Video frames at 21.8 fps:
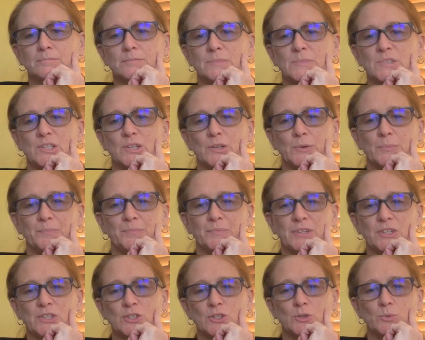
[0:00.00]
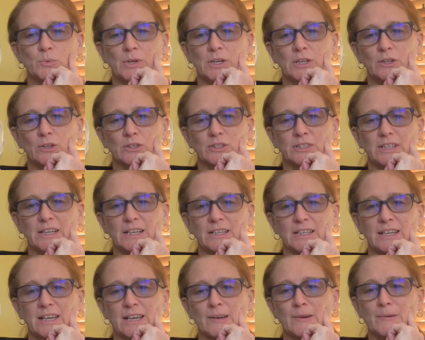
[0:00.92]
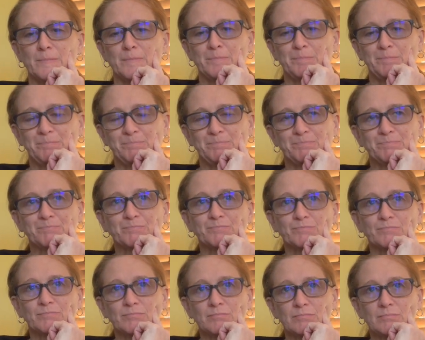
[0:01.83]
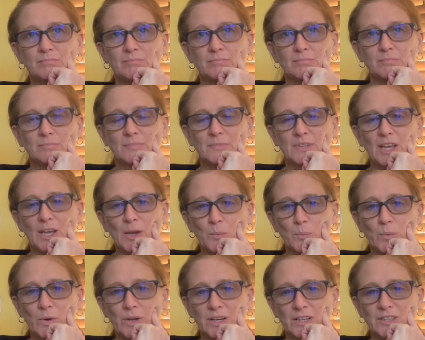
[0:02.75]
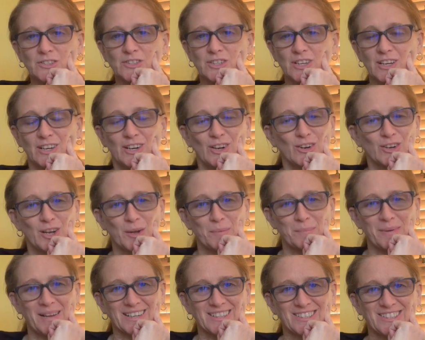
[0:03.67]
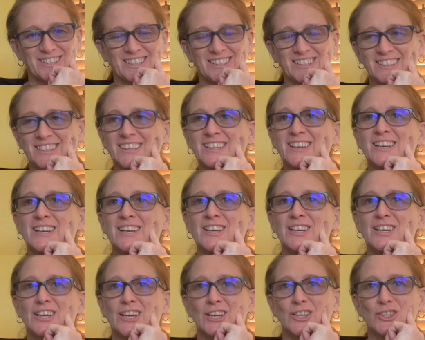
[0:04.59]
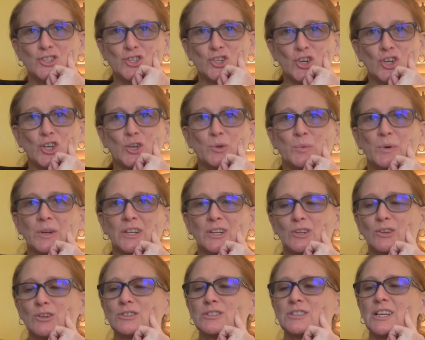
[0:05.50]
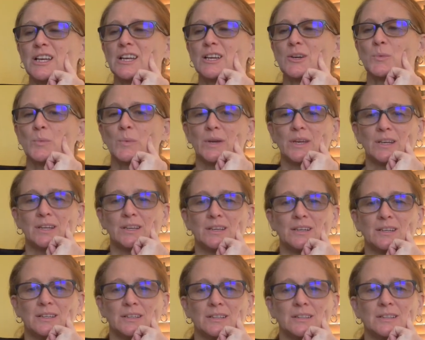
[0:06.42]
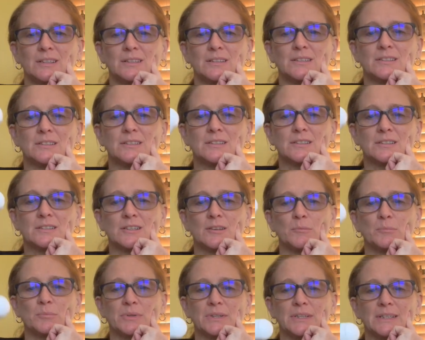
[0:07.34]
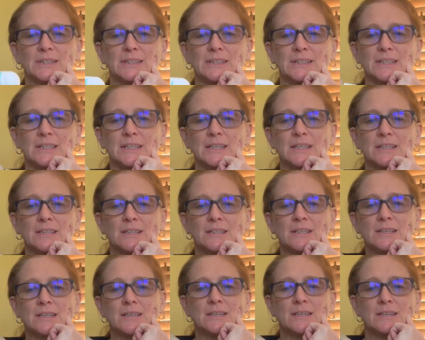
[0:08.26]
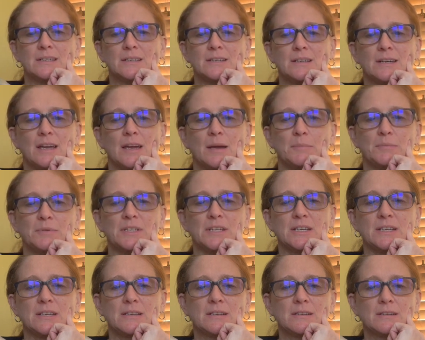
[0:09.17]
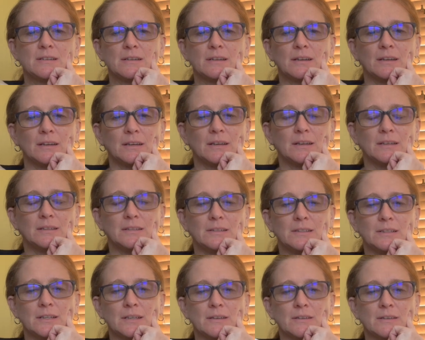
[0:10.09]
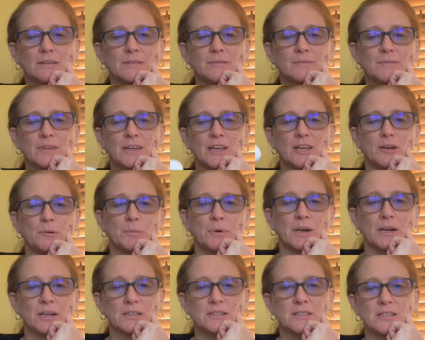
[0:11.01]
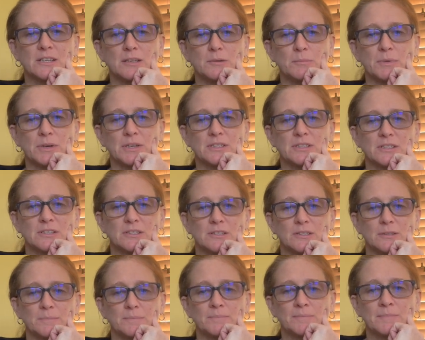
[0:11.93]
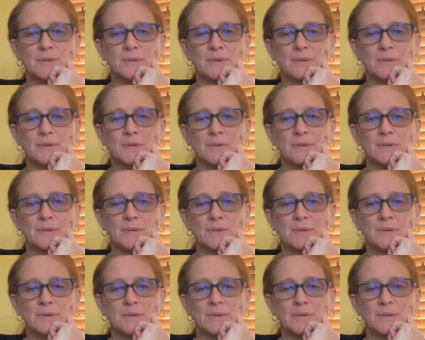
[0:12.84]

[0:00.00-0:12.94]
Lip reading: So this is what it looks like now. And when it's done, I'll come back to you and show you what it looks like when it is completely empty and the antibiotics in my system.